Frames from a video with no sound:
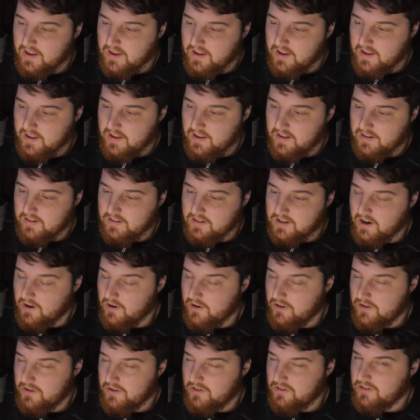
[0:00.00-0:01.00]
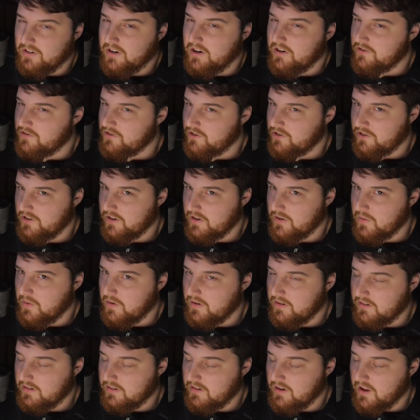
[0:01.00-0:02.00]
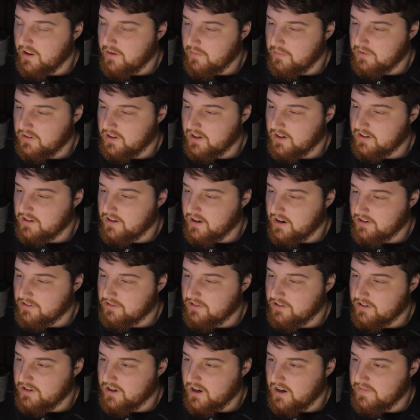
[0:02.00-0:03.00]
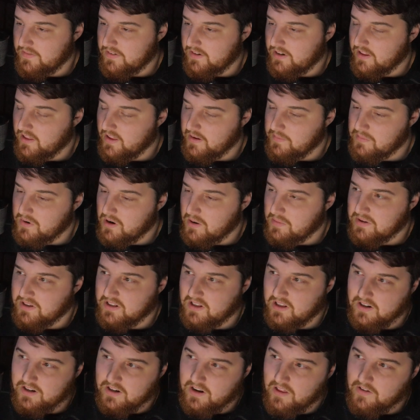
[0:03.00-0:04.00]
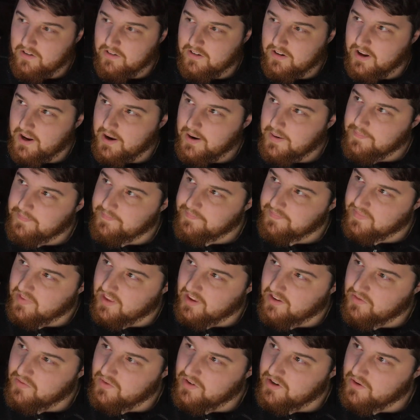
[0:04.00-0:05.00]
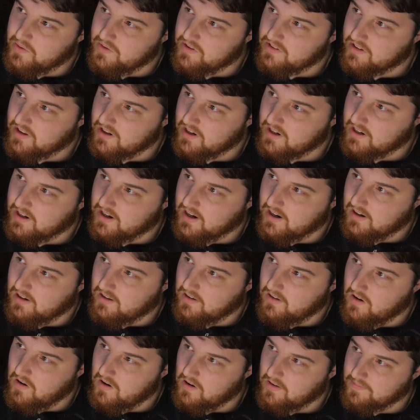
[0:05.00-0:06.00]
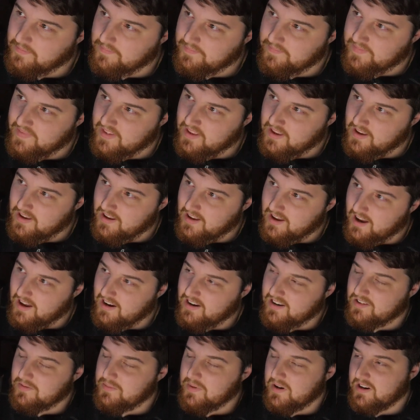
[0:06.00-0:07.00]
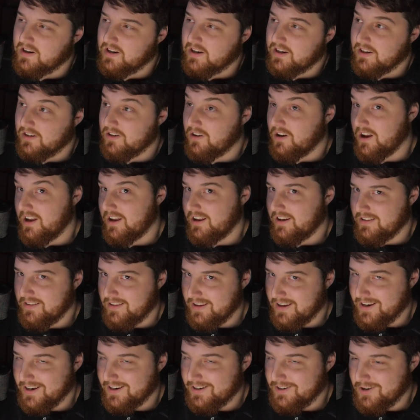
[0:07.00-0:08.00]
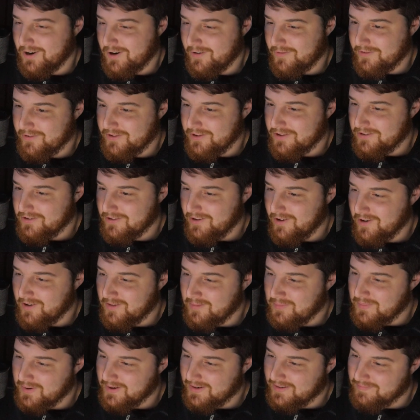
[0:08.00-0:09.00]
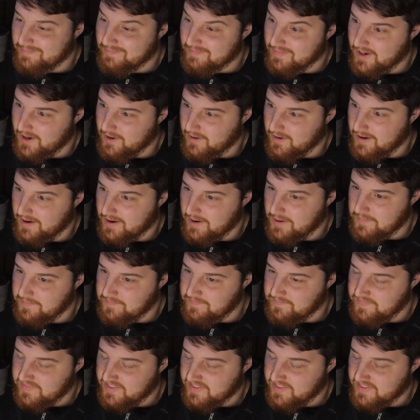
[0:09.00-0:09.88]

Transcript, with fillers: And character is an interesting one. I would like to actually dive into that probably at another date. This video is getting kind of long. I didn't expect I didn't think I could talk for this long, but here I am.